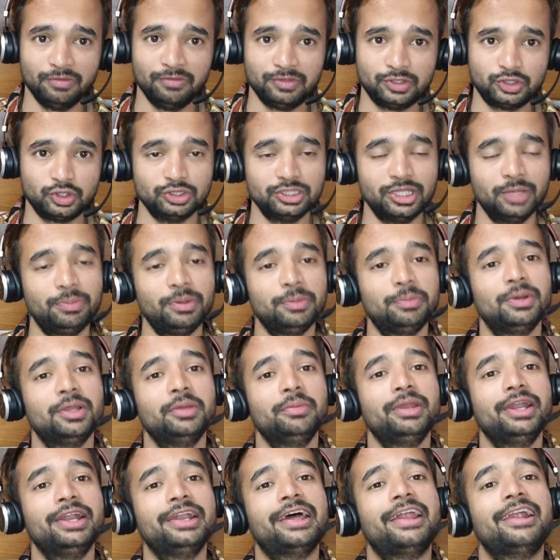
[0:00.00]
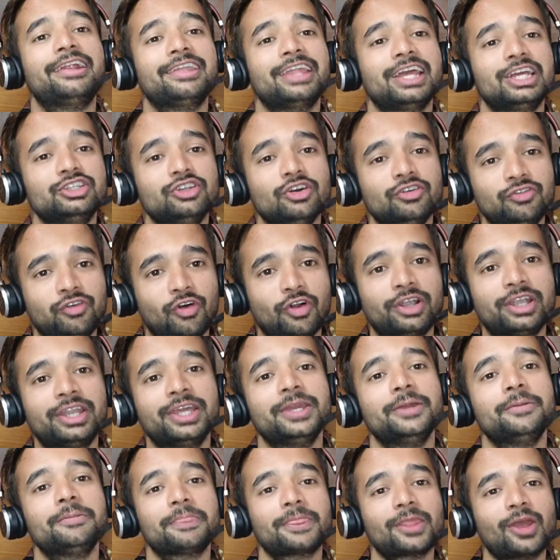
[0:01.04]
should the people be retired at the age of
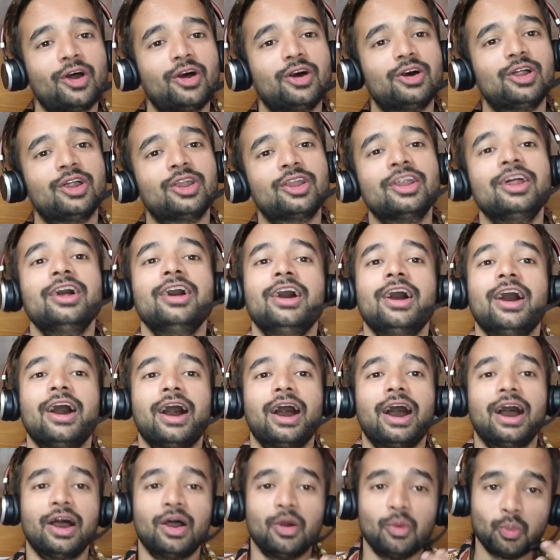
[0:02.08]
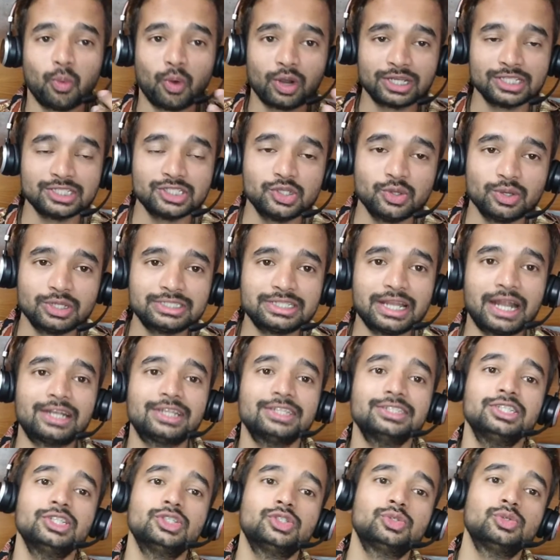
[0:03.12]
40 or uh, what is your
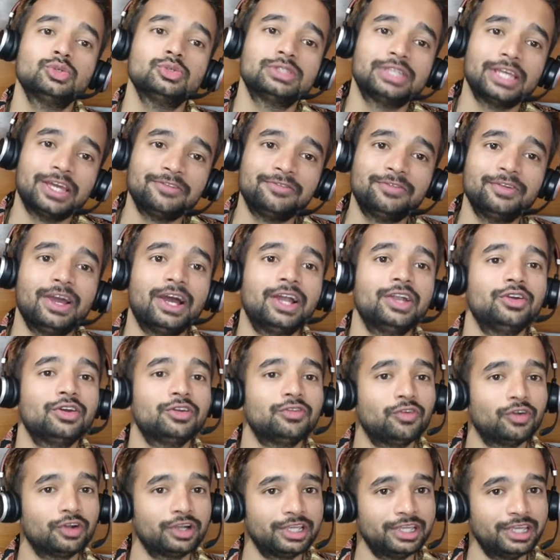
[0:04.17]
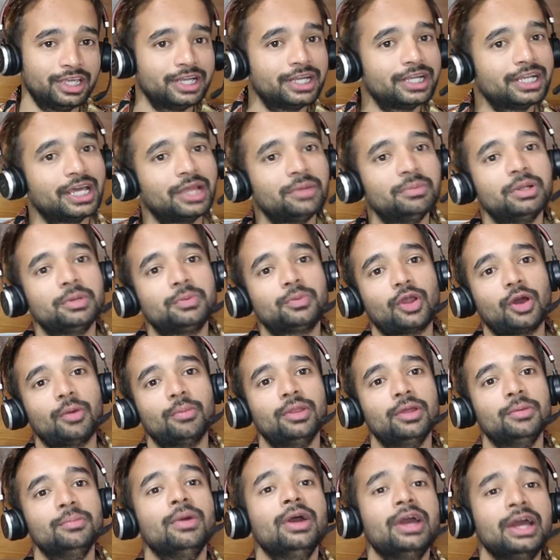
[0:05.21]
strategies to safeguard your 40 year retirement
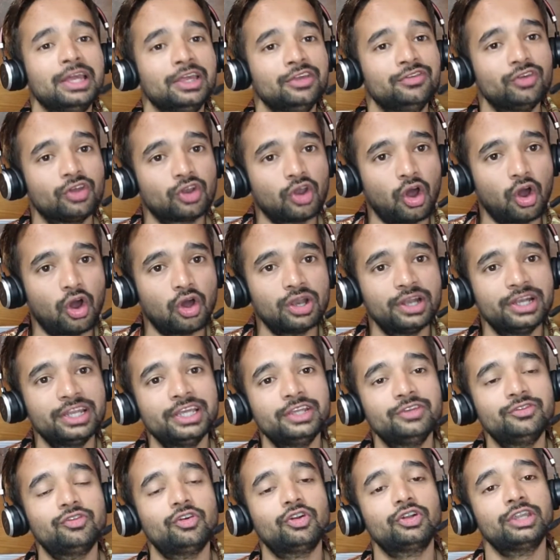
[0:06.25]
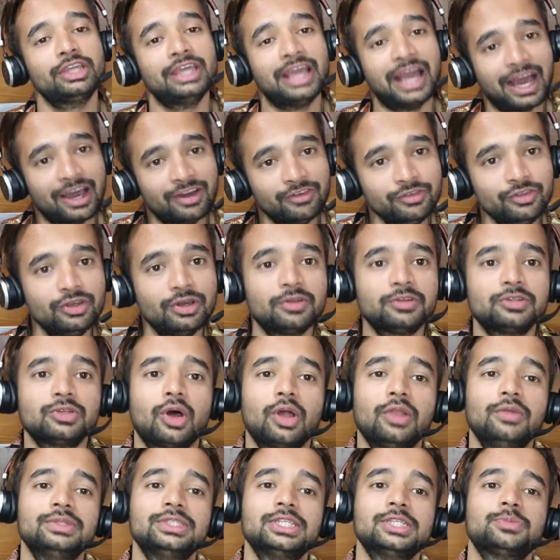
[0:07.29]
problem if you're already in 40 how you are
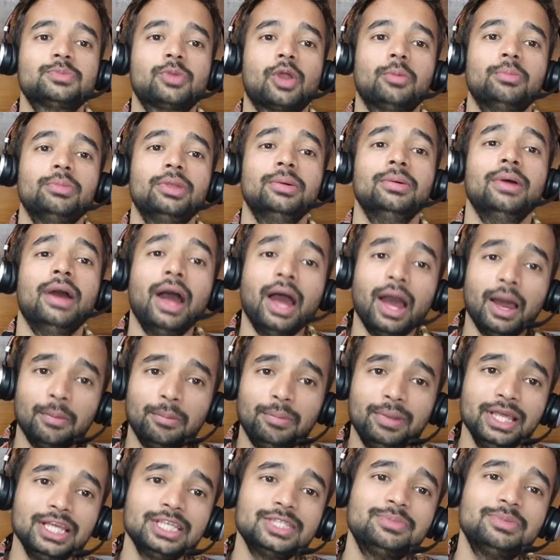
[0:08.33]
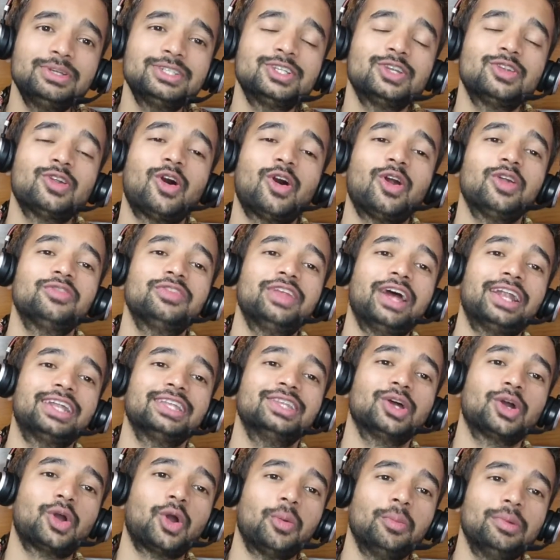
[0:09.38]
solving this problem please mention all of that
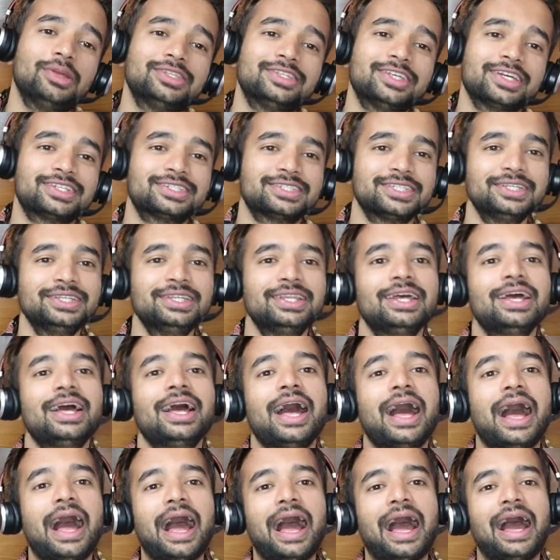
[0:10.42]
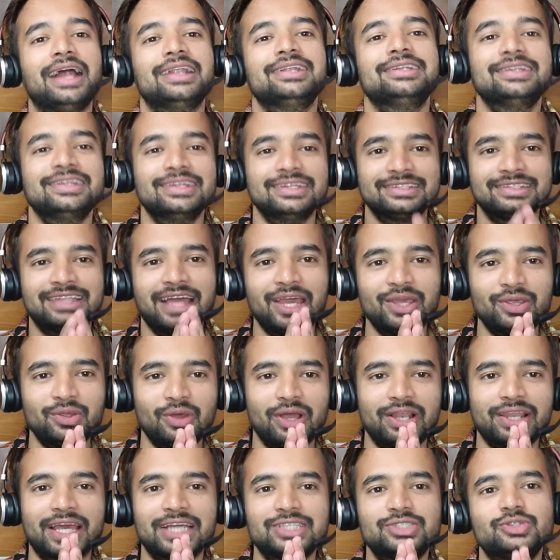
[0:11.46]
in the comment section and thank
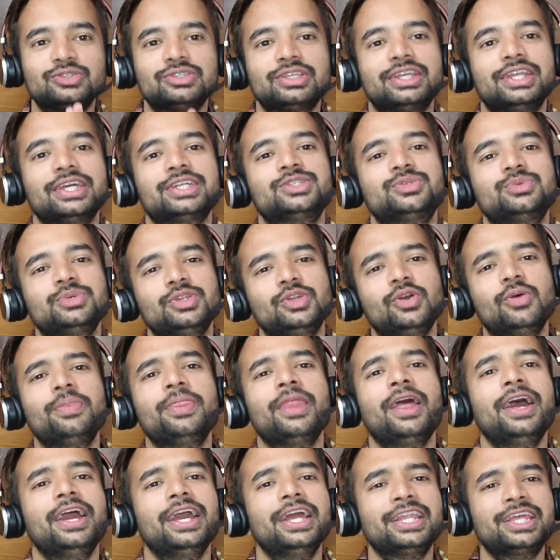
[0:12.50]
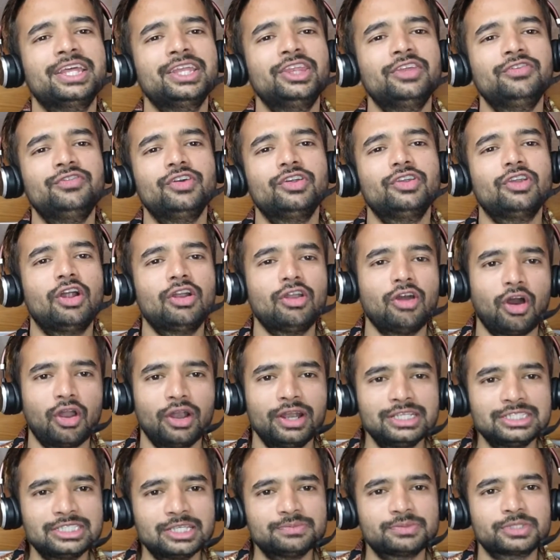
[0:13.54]
you i'll catch you in the next video in case if you're not
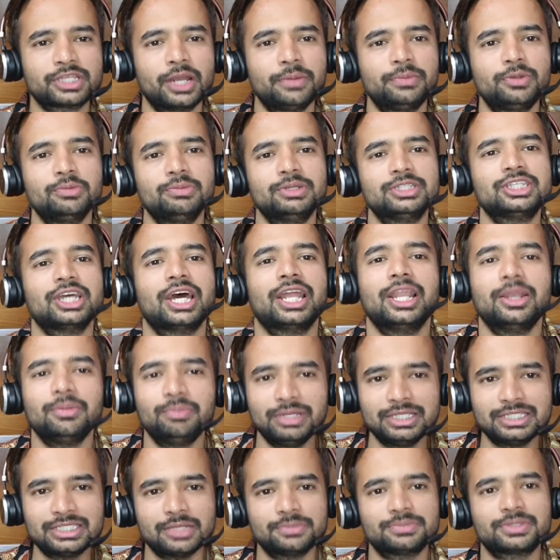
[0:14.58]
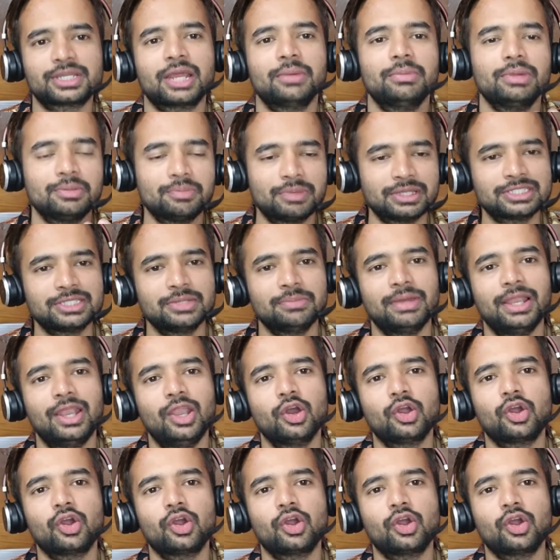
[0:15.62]
already subscribed to my channel please subscribe and press the bell